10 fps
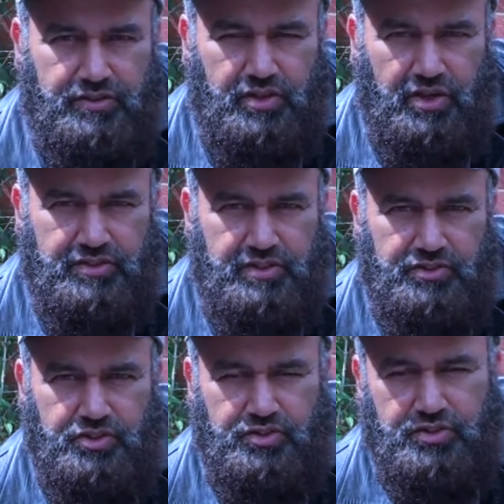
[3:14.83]

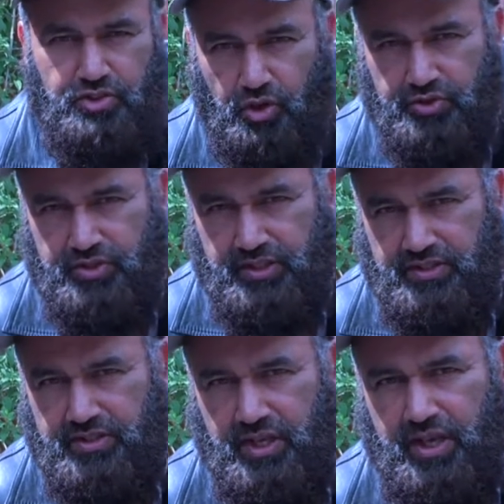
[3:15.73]
carcinogens,
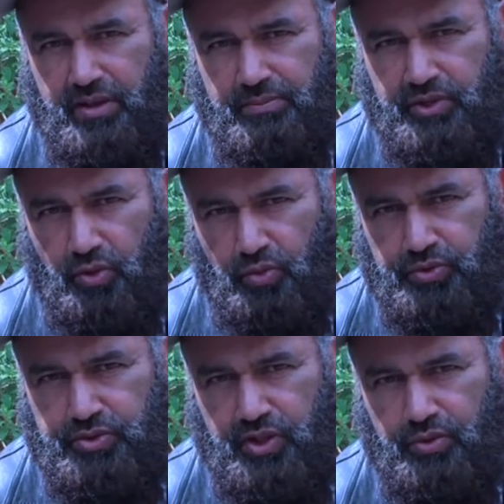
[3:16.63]
toxins, but
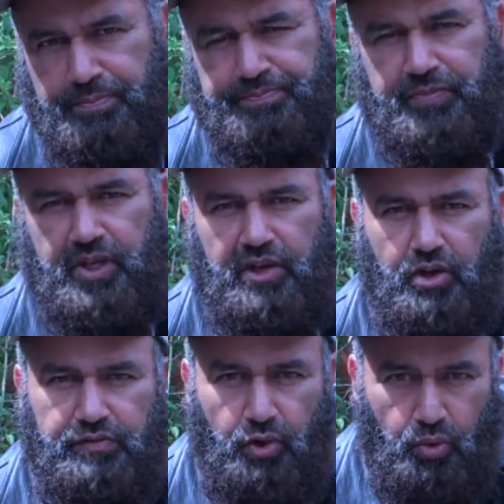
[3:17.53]
also a
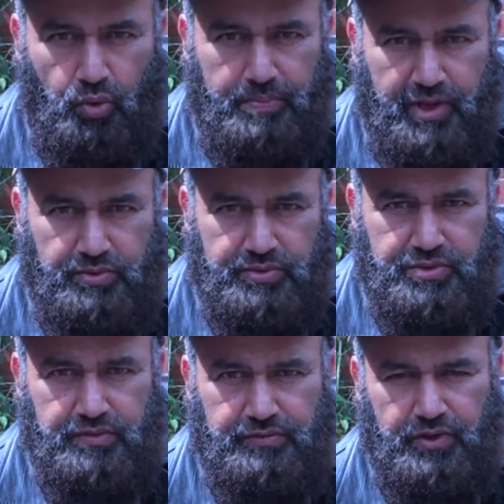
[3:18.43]
lot of
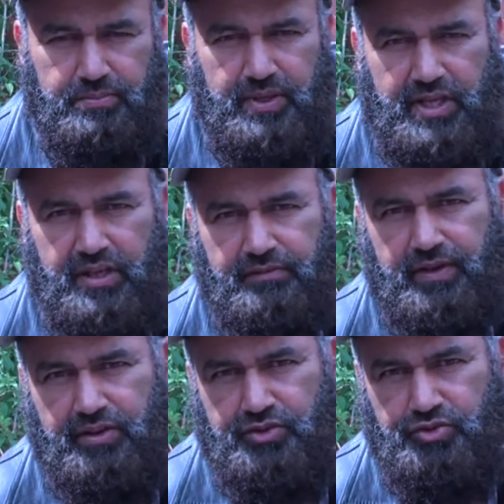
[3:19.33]
hormones from
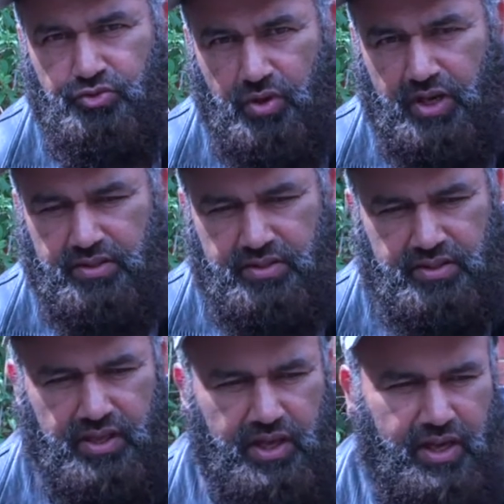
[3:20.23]
various
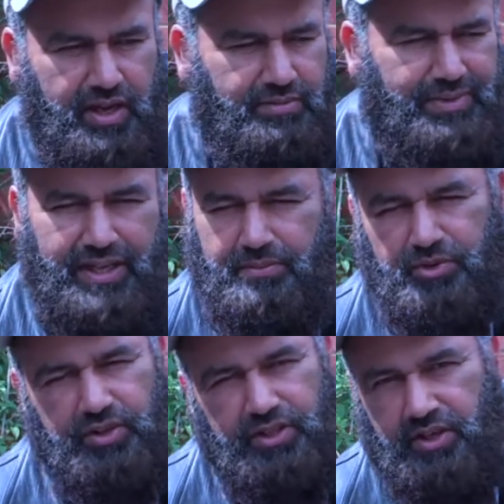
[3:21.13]
drugs, and I'm
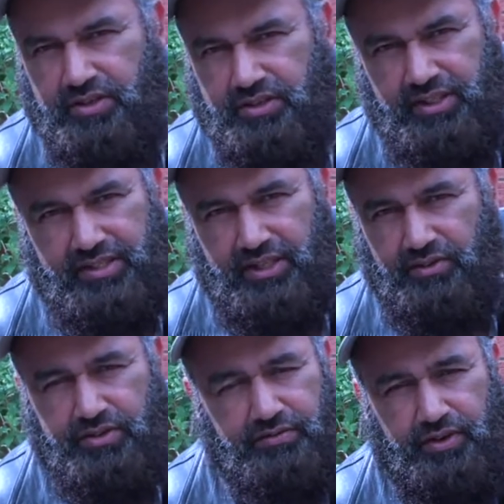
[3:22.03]
not going to go into detail
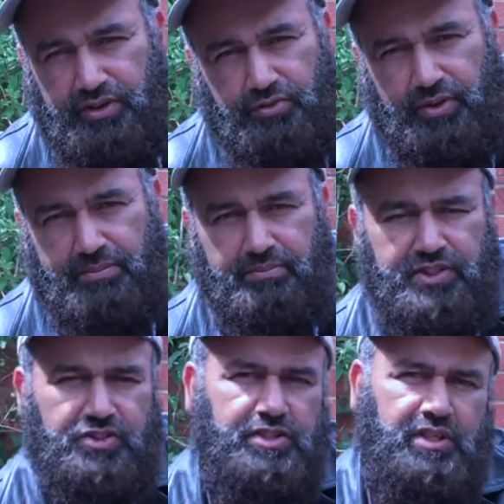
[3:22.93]
because it's very grim,
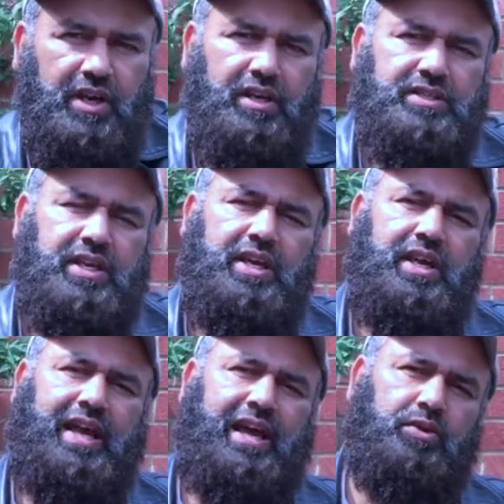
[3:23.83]
but just cut
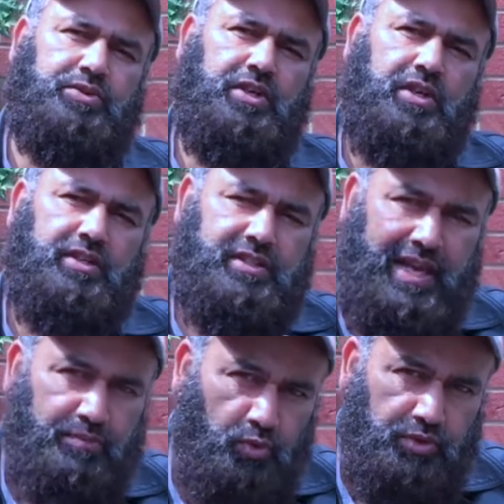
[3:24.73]
out
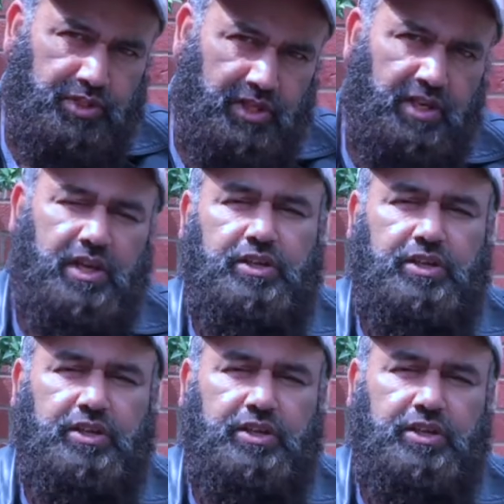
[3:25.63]
tap water,